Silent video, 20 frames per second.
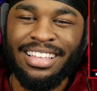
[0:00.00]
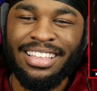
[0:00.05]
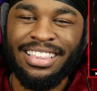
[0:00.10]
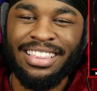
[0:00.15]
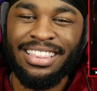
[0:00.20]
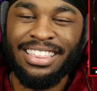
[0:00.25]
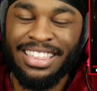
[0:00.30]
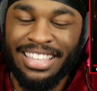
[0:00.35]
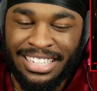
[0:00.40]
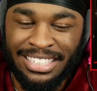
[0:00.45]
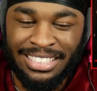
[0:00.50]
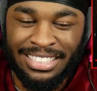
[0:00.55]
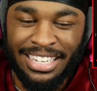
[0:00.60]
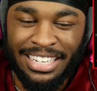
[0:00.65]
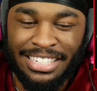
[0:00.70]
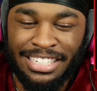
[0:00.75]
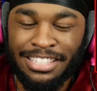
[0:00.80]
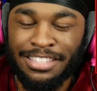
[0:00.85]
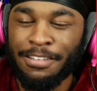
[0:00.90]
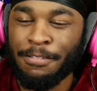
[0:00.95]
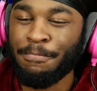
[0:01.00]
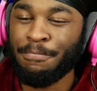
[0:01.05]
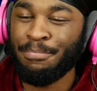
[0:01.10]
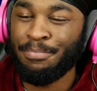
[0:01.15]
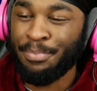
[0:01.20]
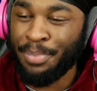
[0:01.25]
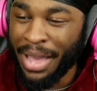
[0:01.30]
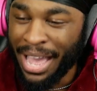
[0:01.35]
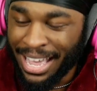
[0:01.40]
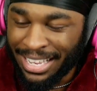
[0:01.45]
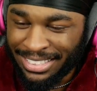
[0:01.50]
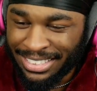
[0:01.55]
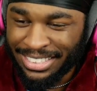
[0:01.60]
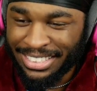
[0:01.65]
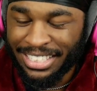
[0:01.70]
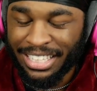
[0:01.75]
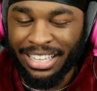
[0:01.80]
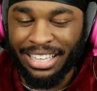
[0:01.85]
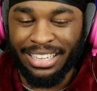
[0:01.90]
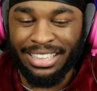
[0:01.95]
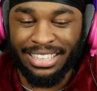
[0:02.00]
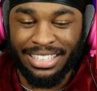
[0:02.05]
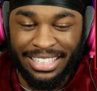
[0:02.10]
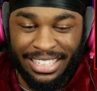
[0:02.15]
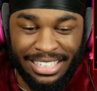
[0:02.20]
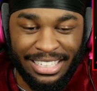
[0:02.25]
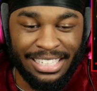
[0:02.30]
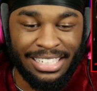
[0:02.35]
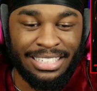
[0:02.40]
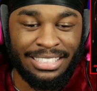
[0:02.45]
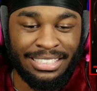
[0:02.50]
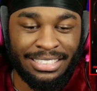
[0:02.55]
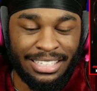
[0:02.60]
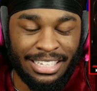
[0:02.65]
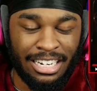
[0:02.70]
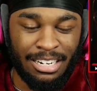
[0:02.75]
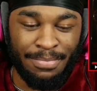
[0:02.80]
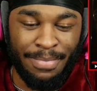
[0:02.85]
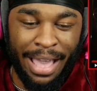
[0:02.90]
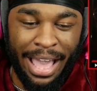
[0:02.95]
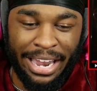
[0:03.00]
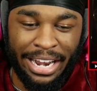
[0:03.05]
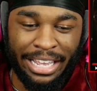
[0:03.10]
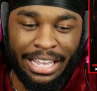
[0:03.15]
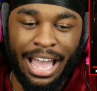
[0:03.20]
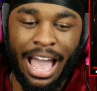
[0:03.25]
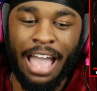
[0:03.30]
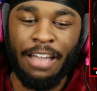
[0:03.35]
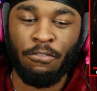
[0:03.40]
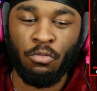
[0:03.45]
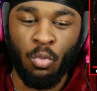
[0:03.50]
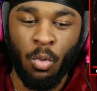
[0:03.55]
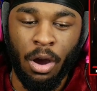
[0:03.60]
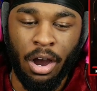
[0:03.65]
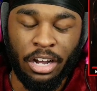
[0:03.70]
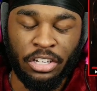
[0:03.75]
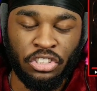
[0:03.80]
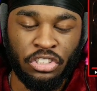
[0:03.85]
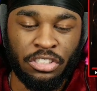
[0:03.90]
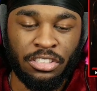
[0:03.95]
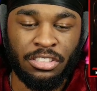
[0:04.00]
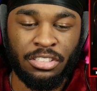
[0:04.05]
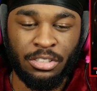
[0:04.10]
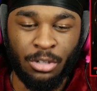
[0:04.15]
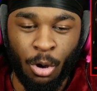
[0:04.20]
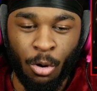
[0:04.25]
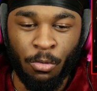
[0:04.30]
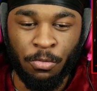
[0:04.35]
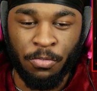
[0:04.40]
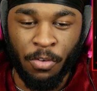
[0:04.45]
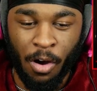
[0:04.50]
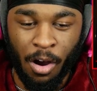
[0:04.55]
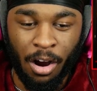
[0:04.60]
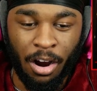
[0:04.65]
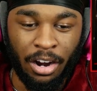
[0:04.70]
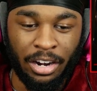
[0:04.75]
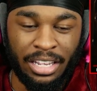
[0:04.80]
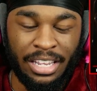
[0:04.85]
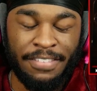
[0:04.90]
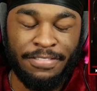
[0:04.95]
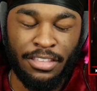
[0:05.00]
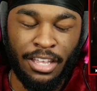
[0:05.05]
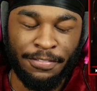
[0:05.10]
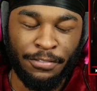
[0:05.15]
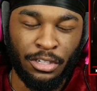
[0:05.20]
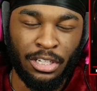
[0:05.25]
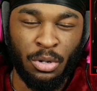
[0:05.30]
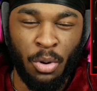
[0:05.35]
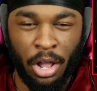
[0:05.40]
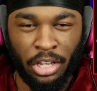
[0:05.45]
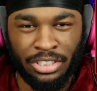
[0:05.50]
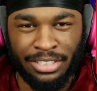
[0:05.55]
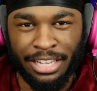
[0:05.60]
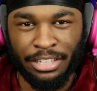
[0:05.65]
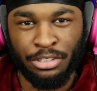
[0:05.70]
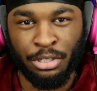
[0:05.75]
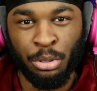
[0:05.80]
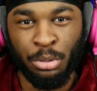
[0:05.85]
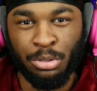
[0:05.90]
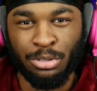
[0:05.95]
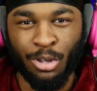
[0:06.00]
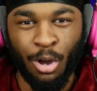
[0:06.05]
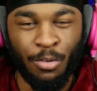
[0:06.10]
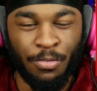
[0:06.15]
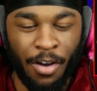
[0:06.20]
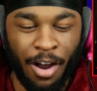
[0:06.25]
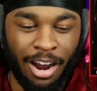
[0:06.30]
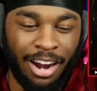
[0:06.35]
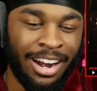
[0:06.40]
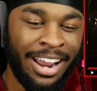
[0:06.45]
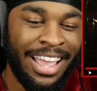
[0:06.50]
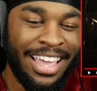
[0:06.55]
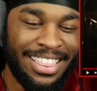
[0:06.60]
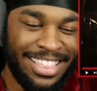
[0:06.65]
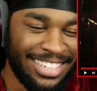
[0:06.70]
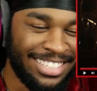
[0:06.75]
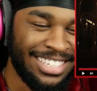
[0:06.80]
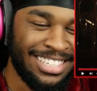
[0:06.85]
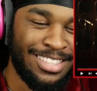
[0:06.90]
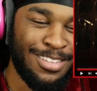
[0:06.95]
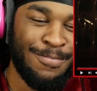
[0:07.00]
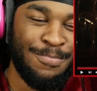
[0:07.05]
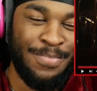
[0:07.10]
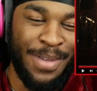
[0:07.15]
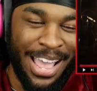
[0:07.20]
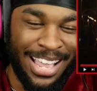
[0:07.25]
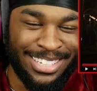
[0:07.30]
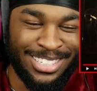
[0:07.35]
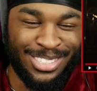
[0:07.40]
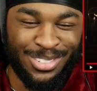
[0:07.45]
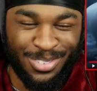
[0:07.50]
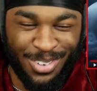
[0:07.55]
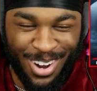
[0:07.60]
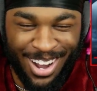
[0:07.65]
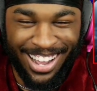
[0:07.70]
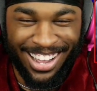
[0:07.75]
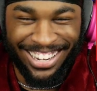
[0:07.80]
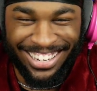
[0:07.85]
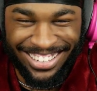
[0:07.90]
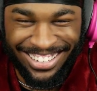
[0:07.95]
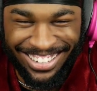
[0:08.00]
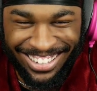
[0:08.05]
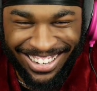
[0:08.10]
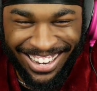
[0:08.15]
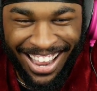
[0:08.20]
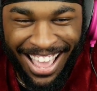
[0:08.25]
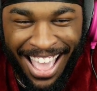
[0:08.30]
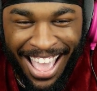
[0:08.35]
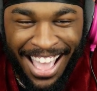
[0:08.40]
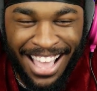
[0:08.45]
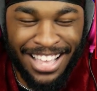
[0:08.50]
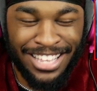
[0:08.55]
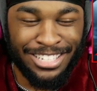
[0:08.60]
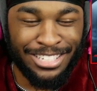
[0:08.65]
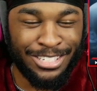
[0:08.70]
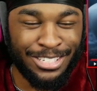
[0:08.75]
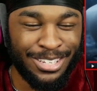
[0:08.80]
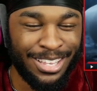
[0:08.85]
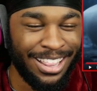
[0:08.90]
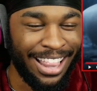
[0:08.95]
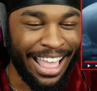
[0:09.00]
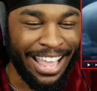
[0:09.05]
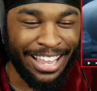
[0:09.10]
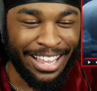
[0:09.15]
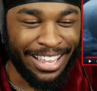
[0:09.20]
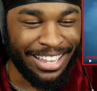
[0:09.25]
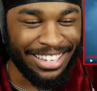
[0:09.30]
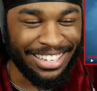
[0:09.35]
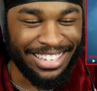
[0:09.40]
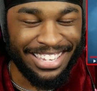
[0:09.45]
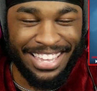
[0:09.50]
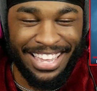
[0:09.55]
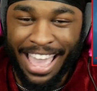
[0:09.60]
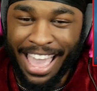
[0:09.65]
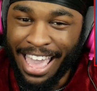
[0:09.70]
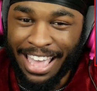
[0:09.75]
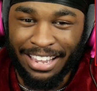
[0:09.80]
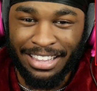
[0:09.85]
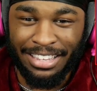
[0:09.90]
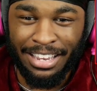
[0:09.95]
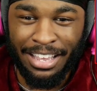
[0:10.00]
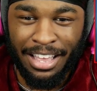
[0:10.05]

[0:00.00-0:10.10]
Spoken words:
This is the best League cinematic I've watched so far. Even though I've only watched like two so far, this is the best one, like, yet.